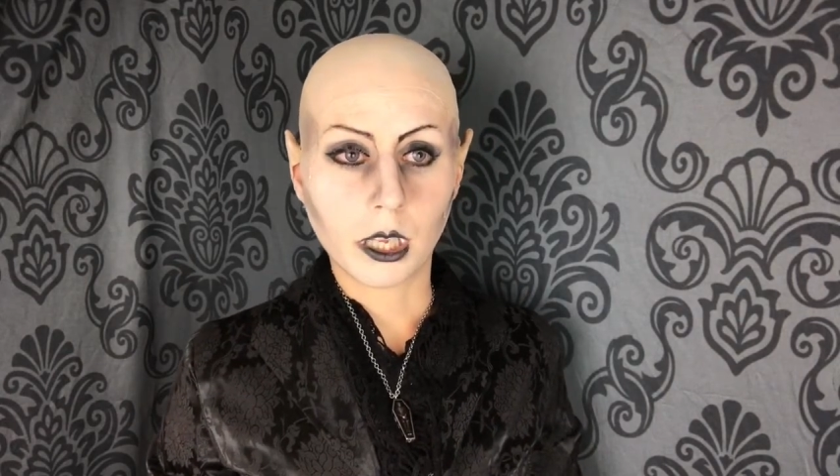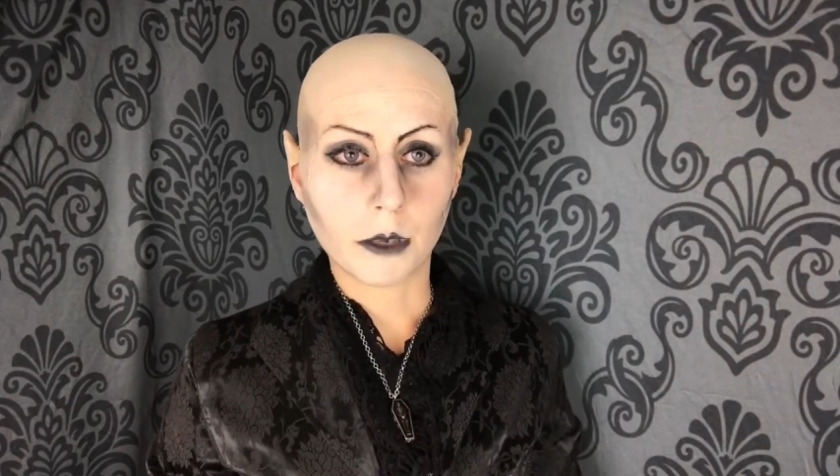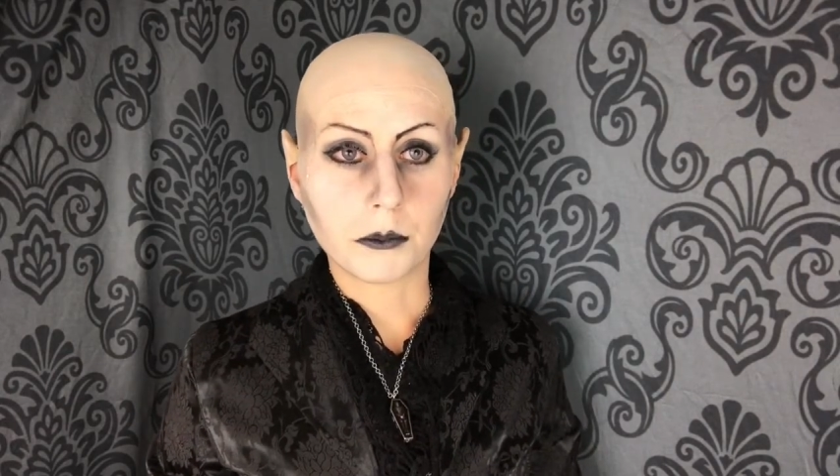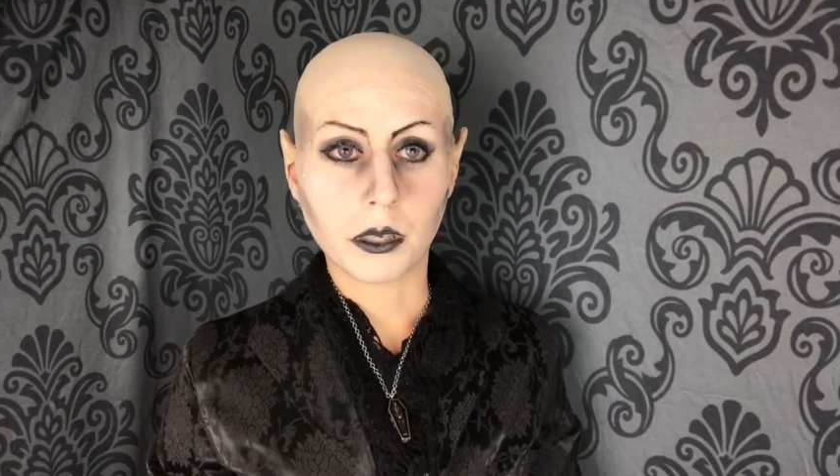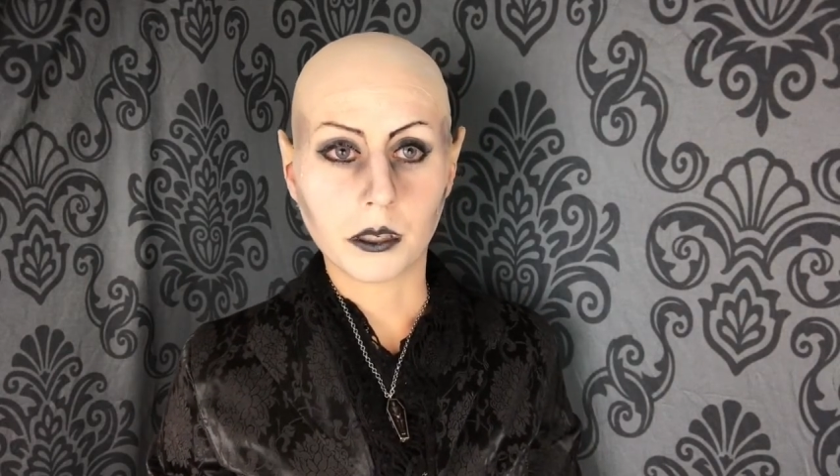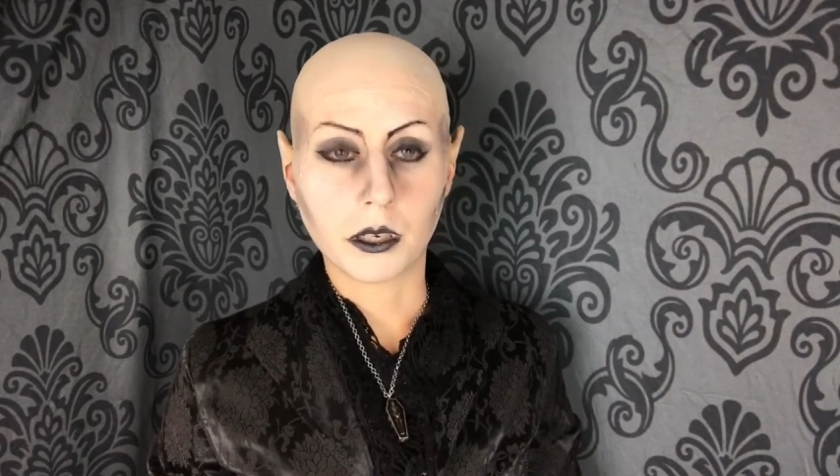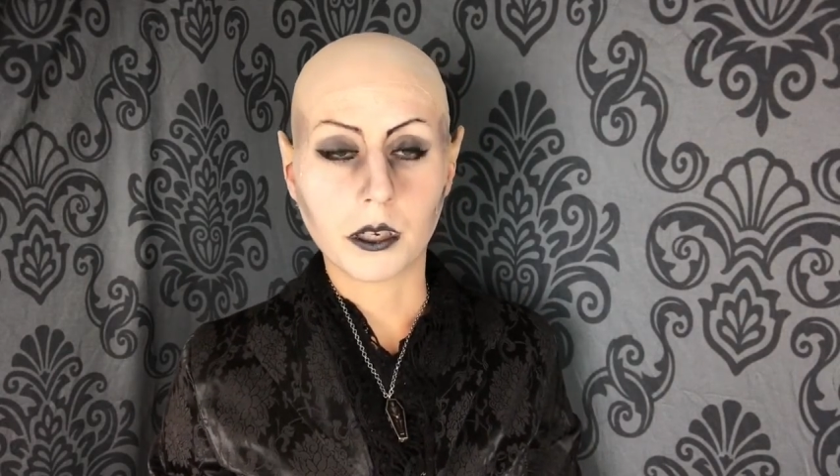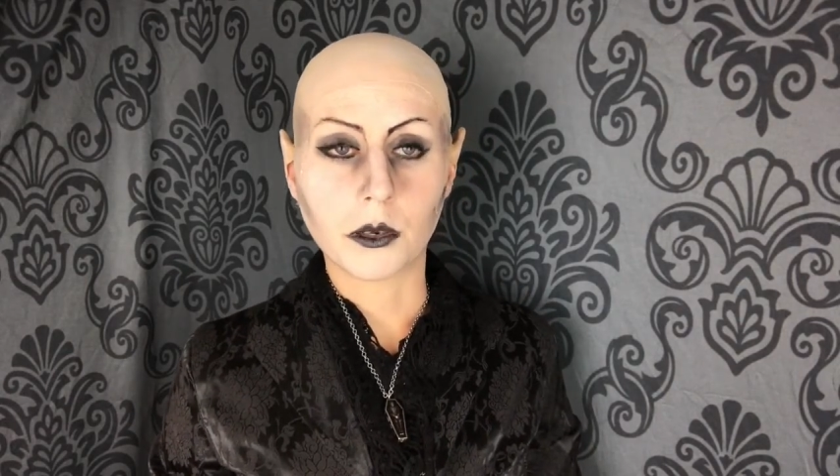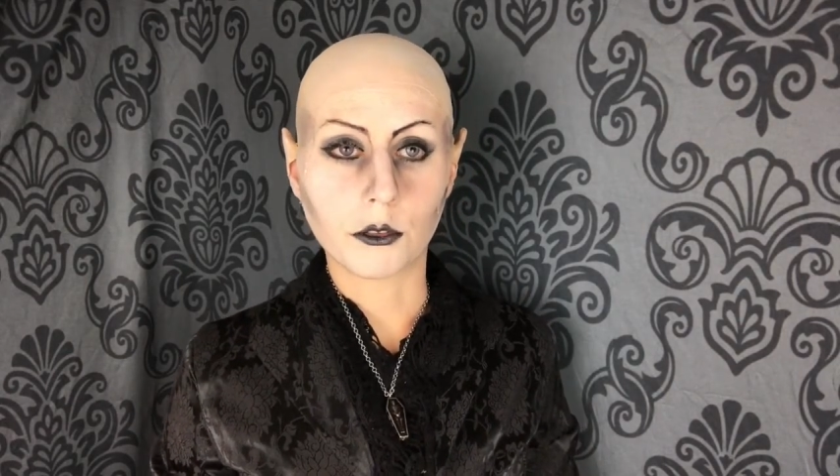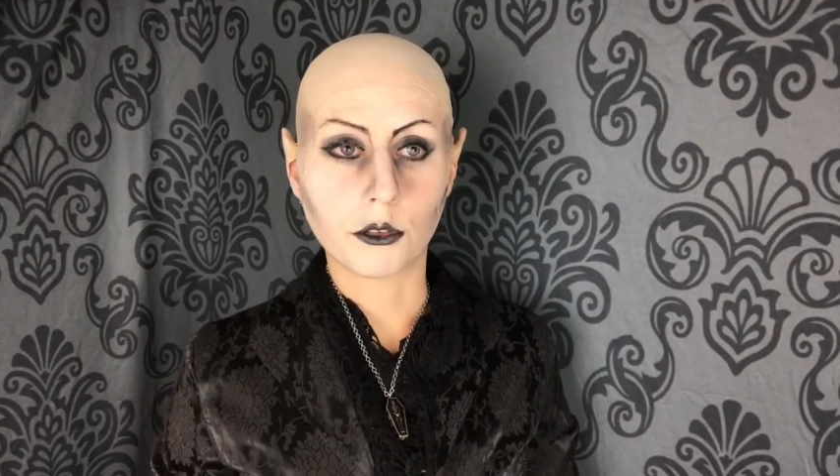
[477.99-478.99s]
I've been
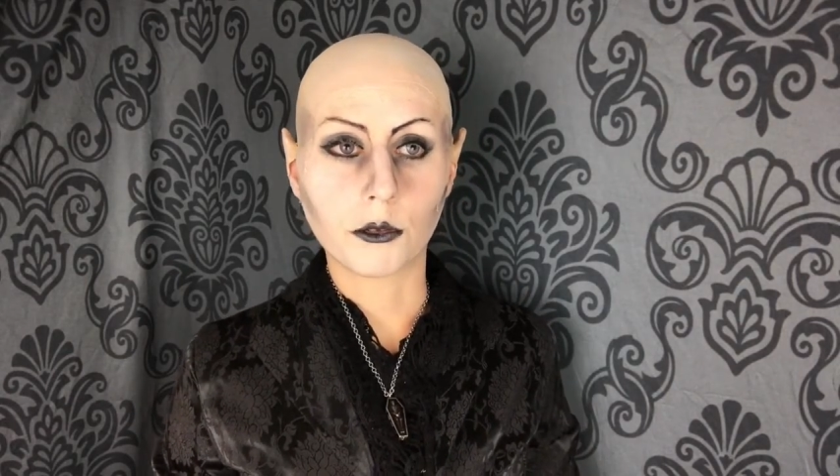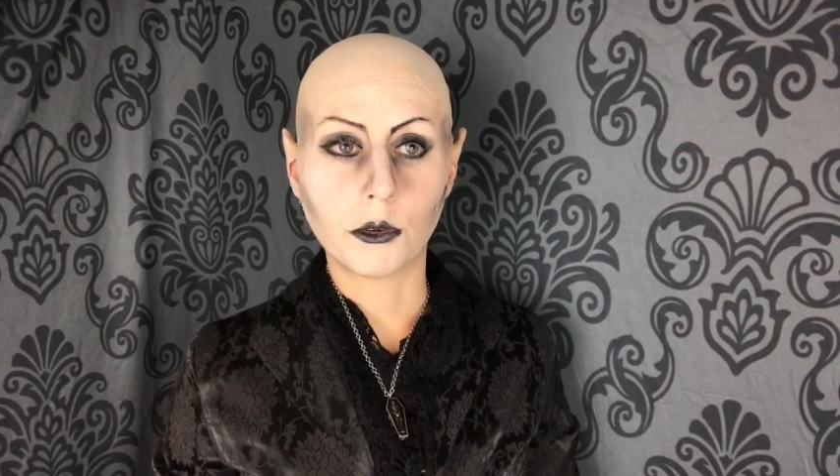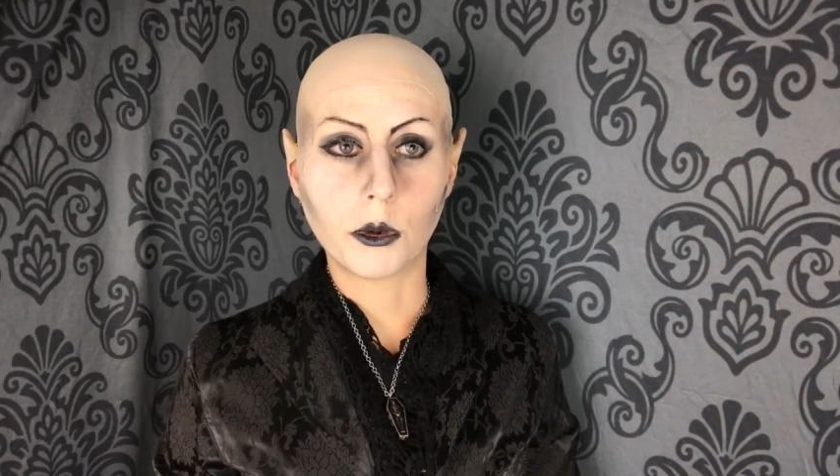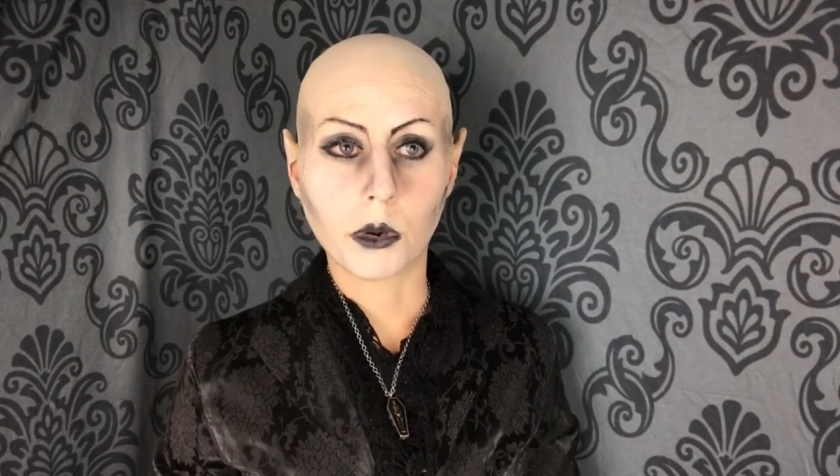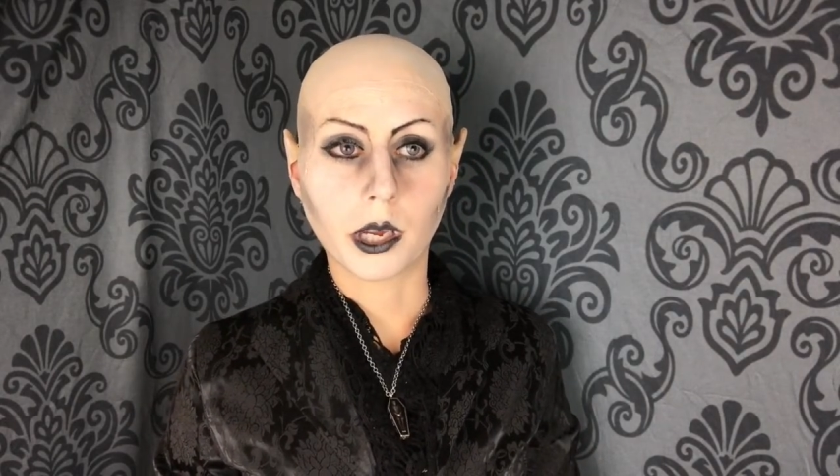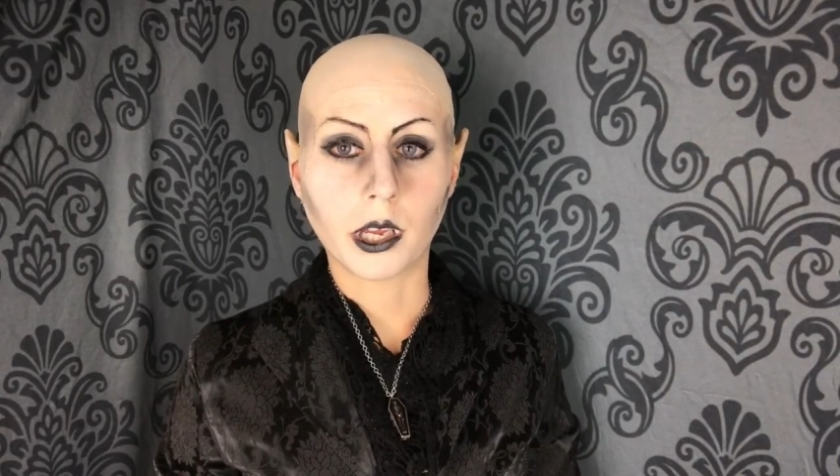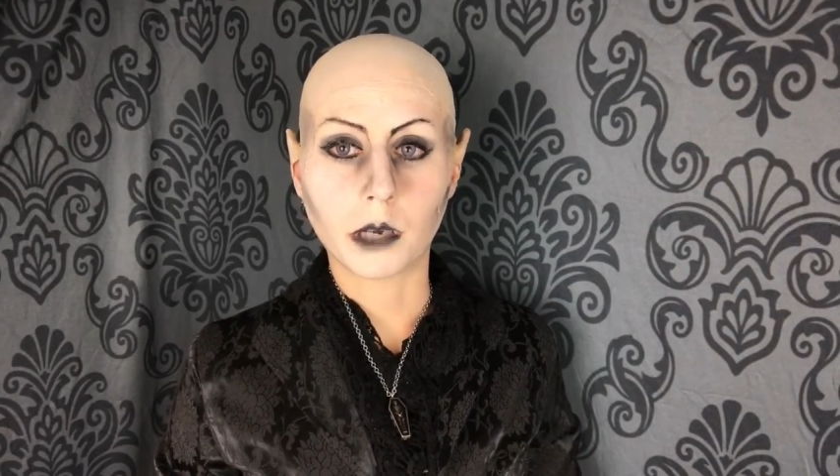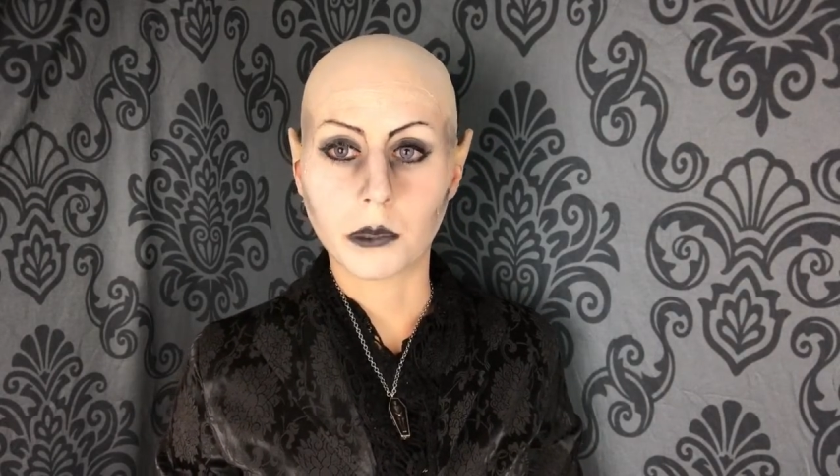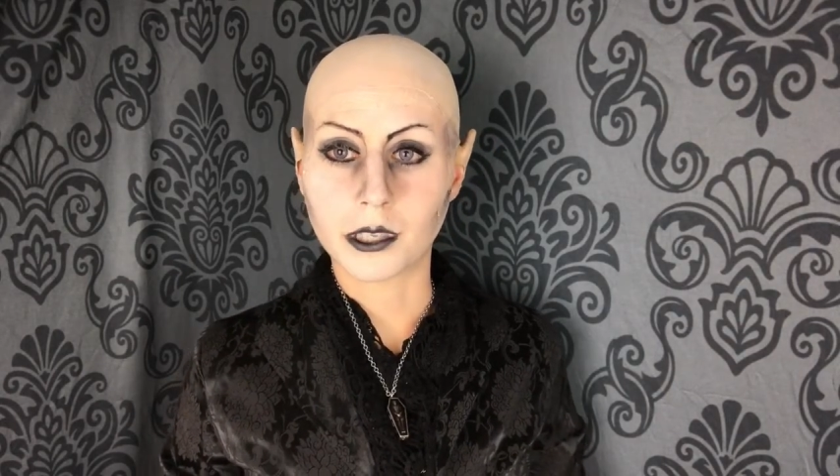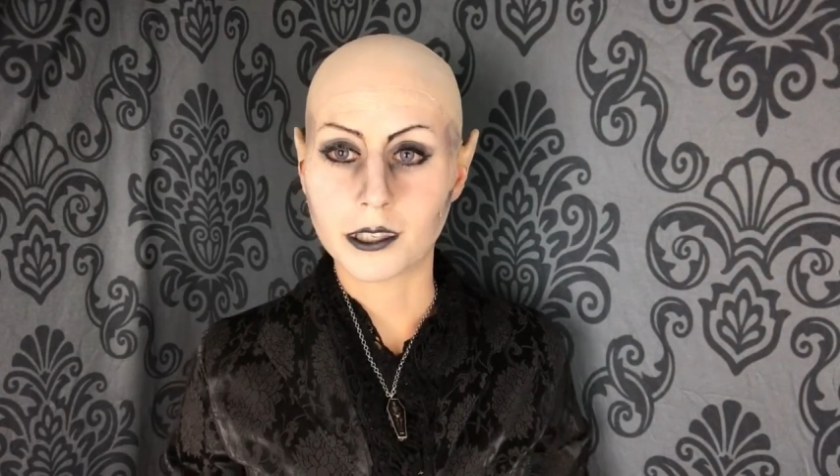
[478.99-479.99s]
in school working
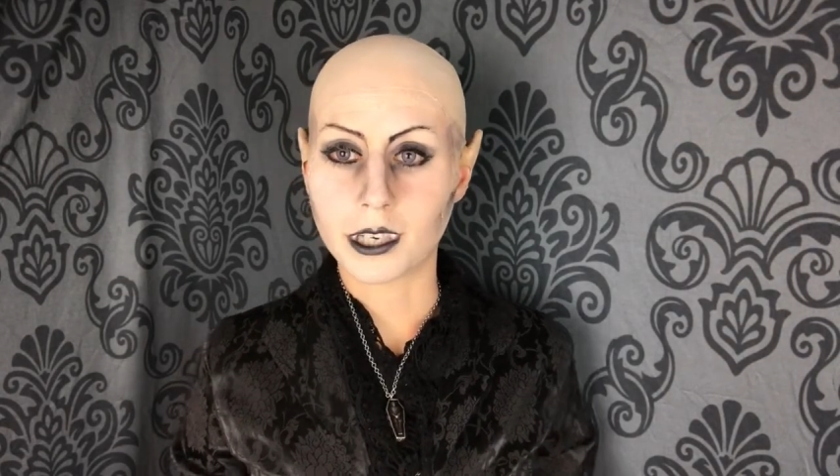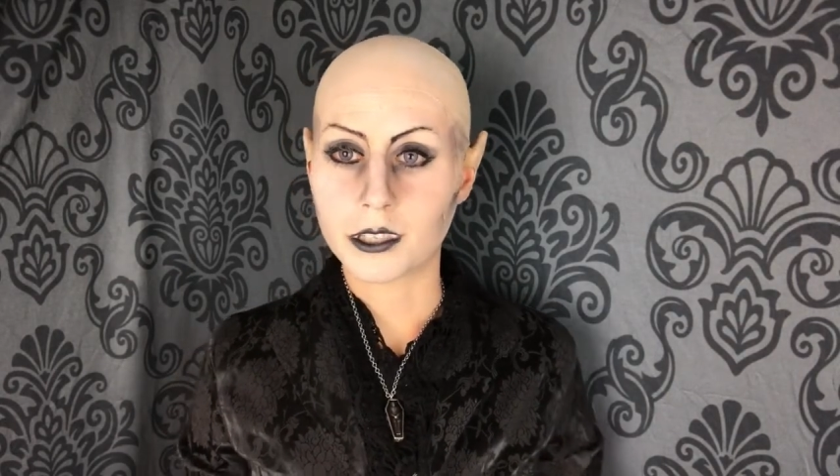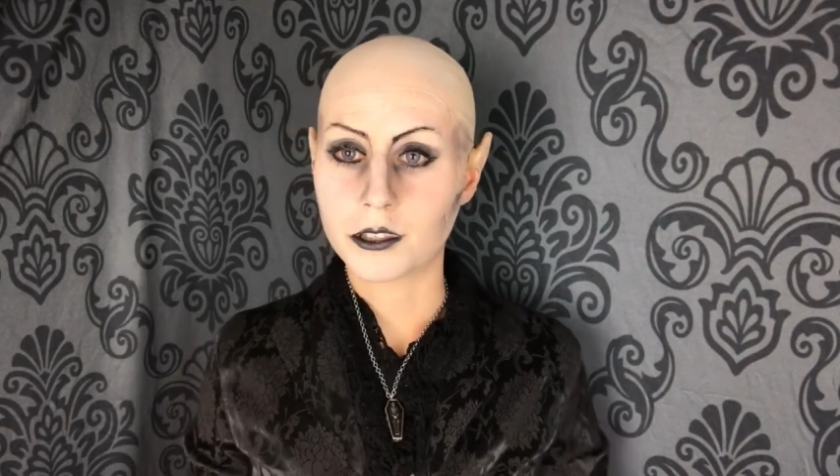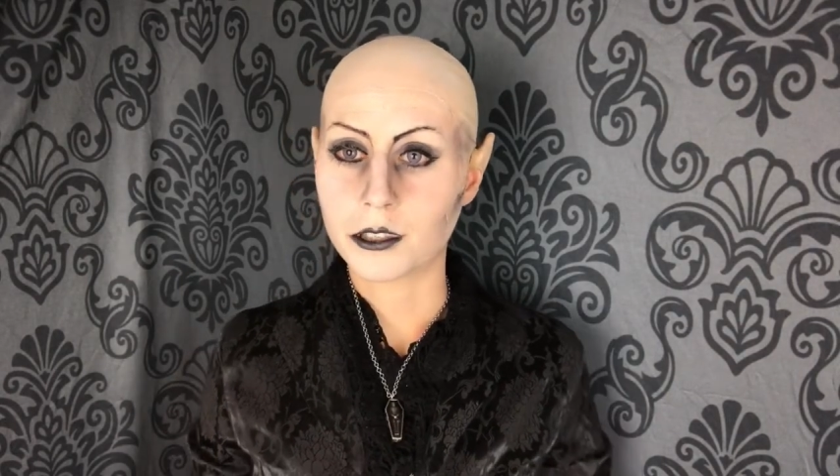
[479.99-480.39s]
on my science